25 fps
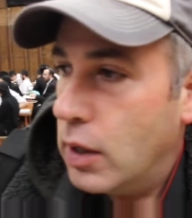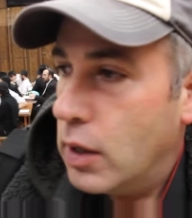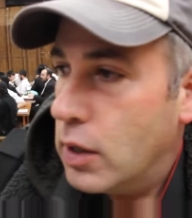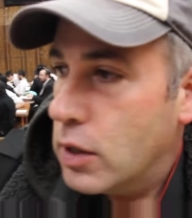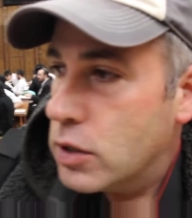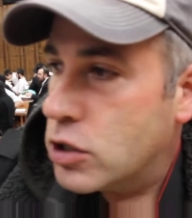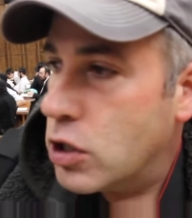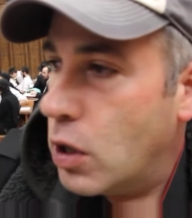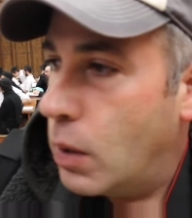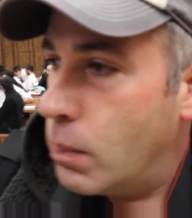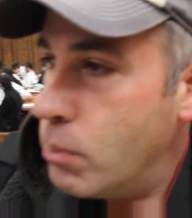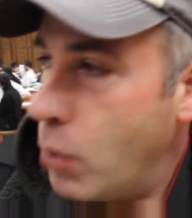
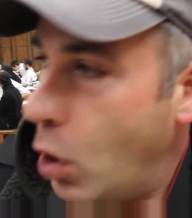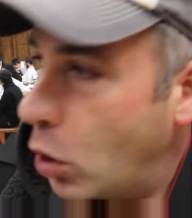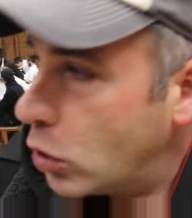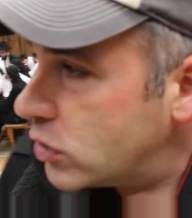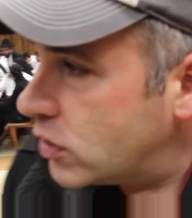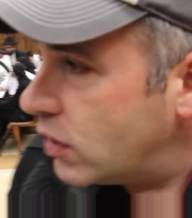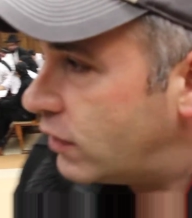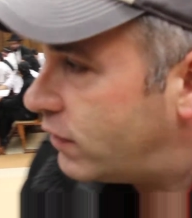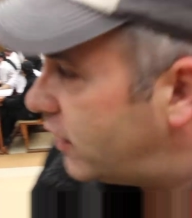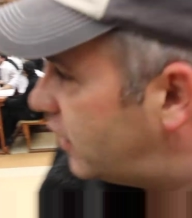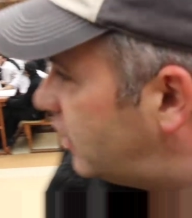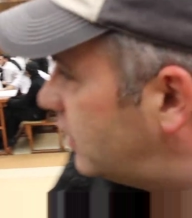So
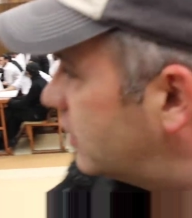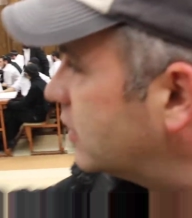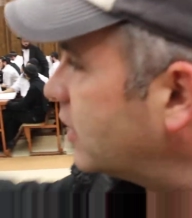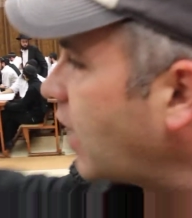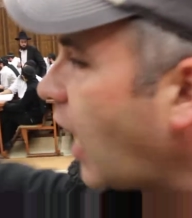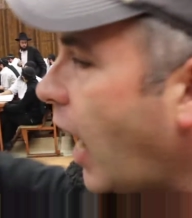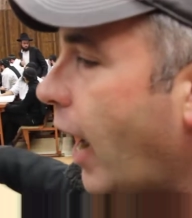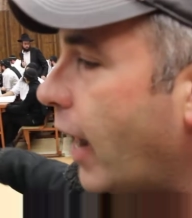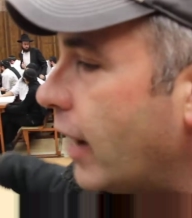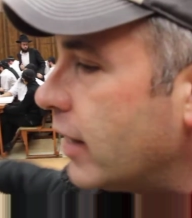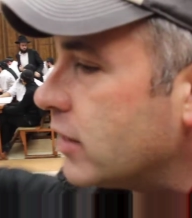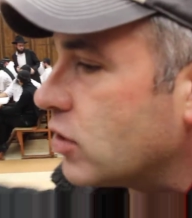most of these
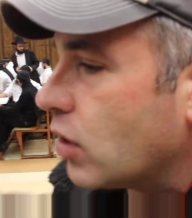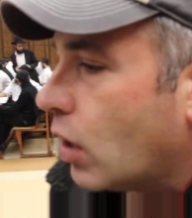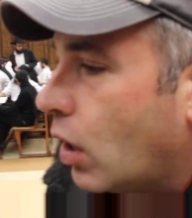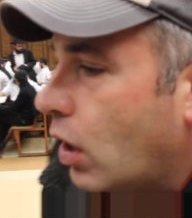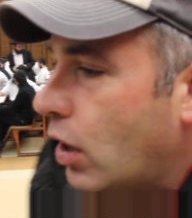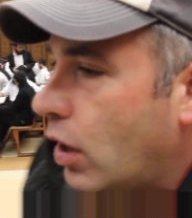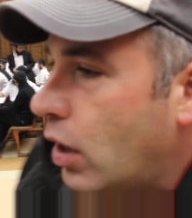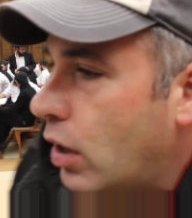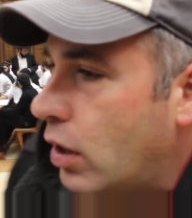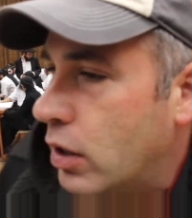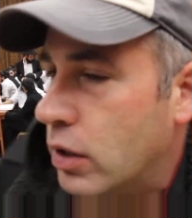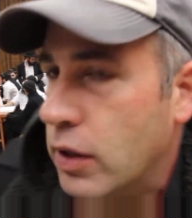guys
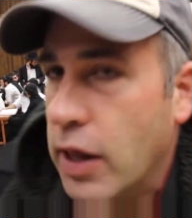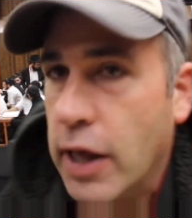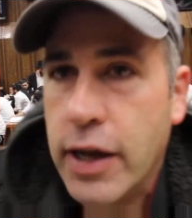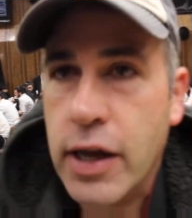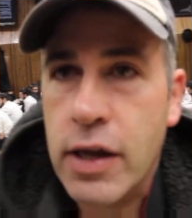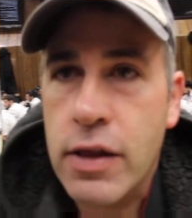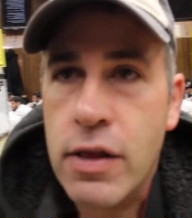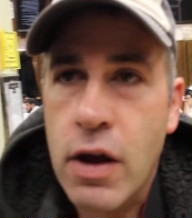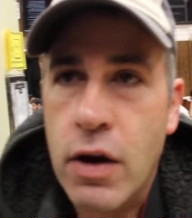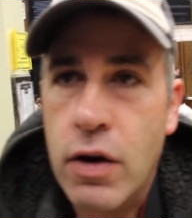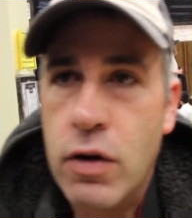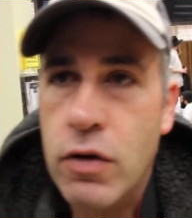are like
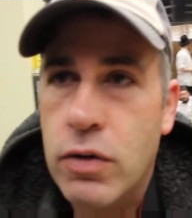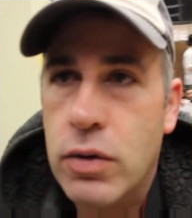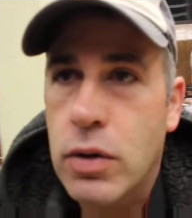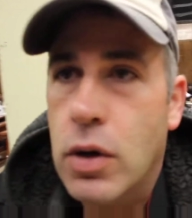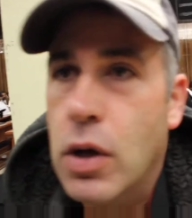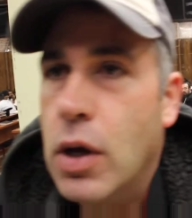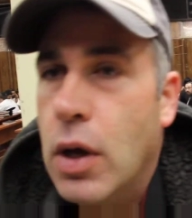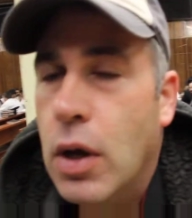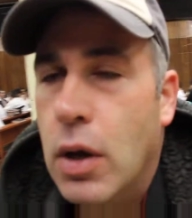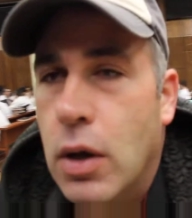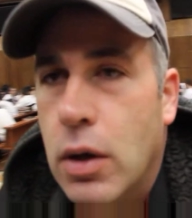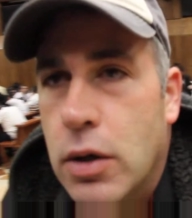in their
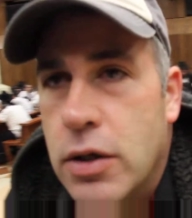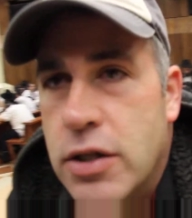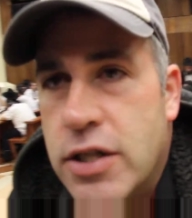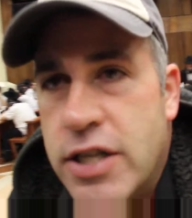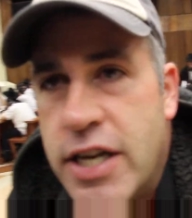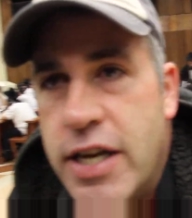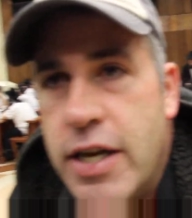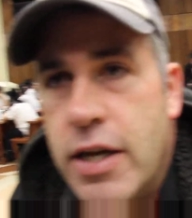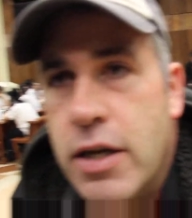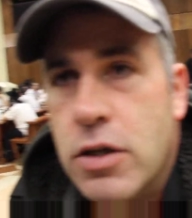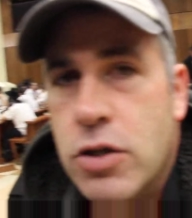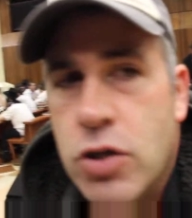
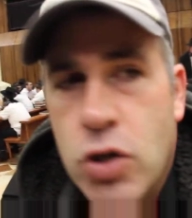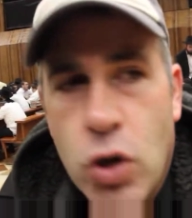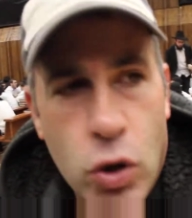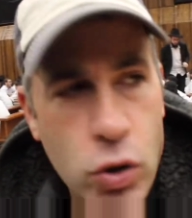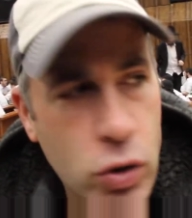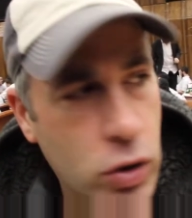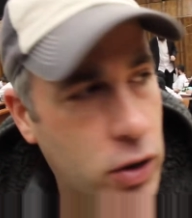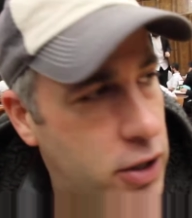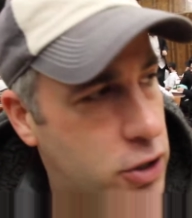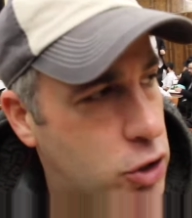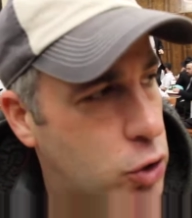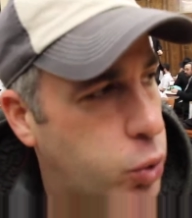teens or
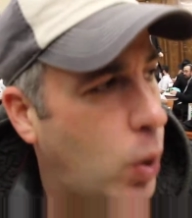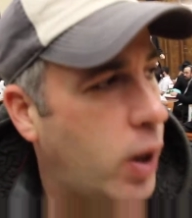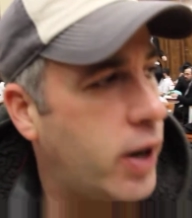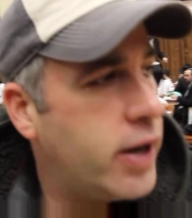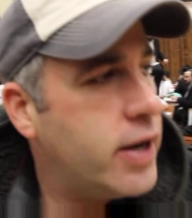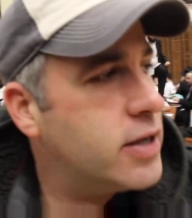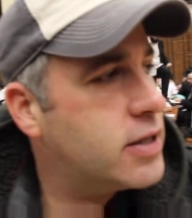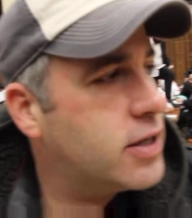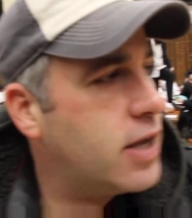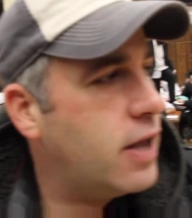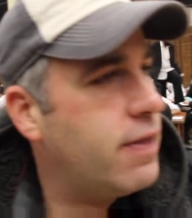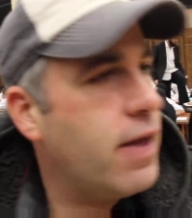early
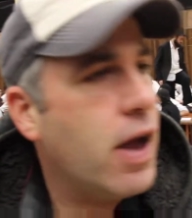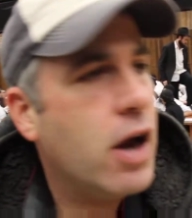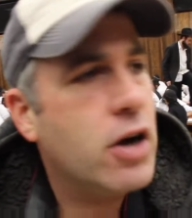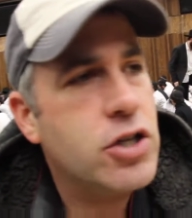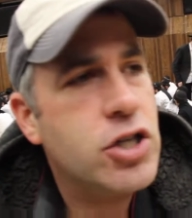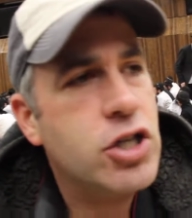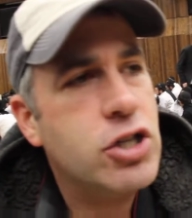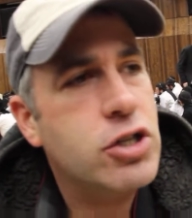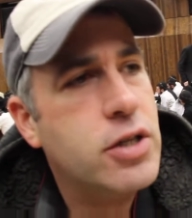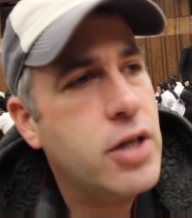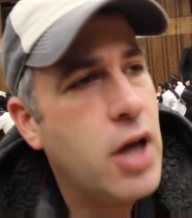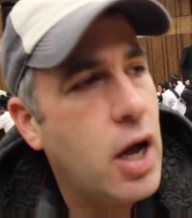20s, and they're
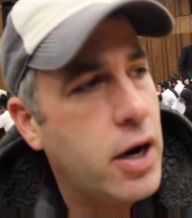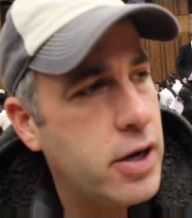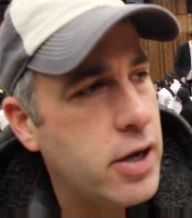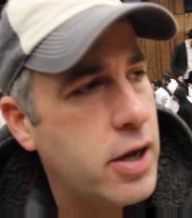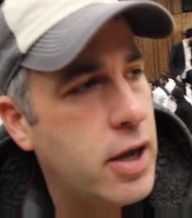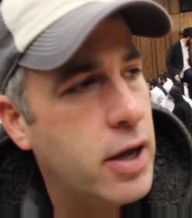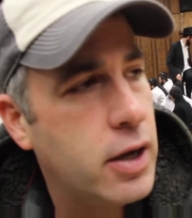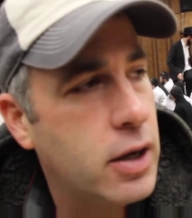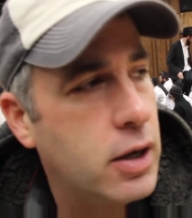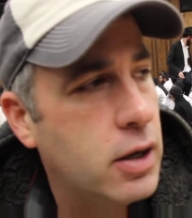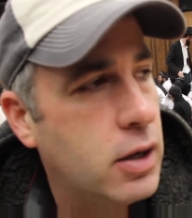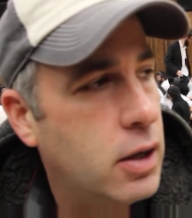
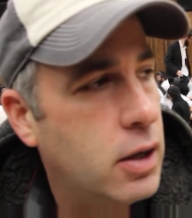studying